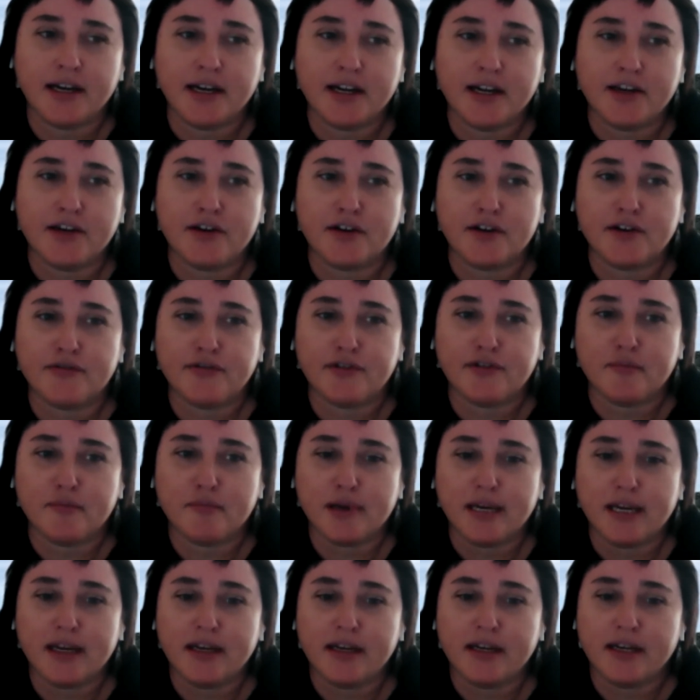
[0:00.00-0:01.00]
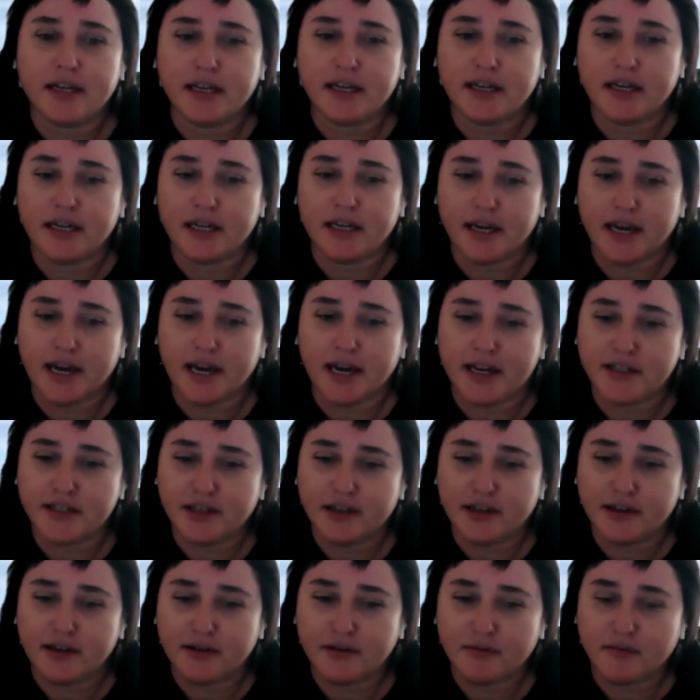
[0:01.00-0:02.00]
for me, in
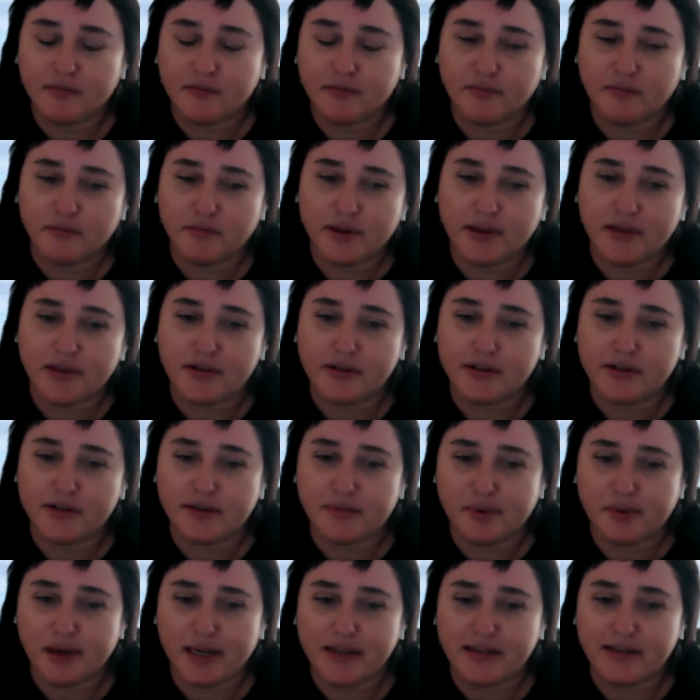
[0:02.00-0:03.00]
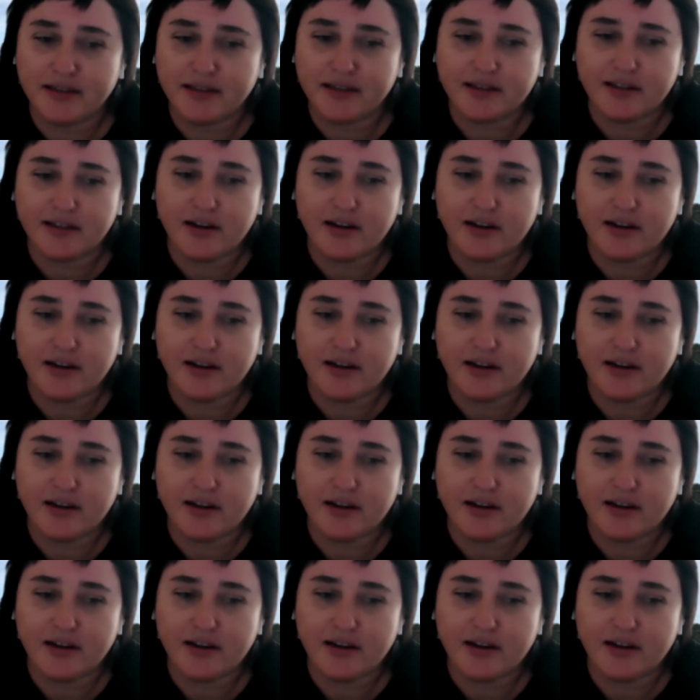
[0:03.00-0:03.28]
engaging with those spaces,